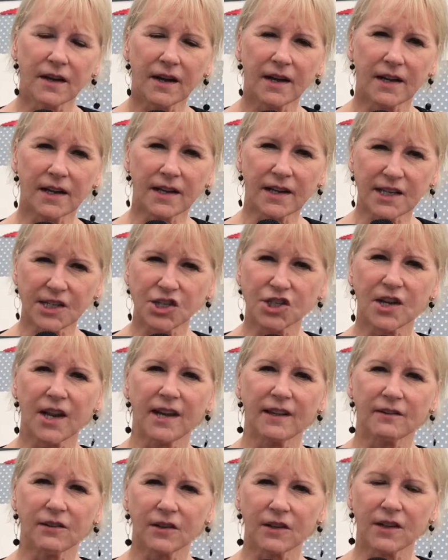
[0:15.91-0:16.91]
uh,
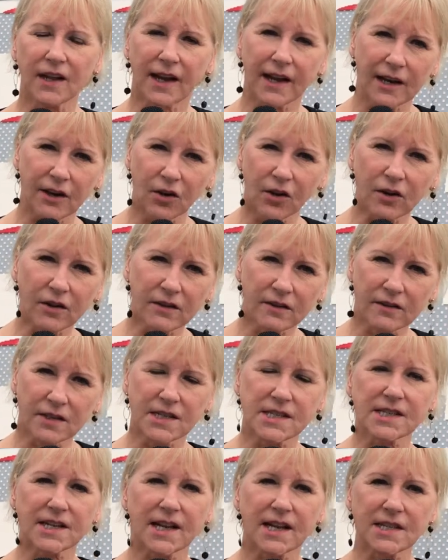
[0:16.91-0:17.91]
initiate a dialogue,
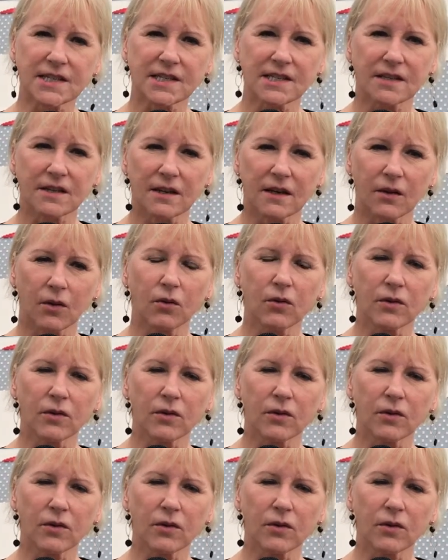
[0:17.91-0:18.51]
discuss uh,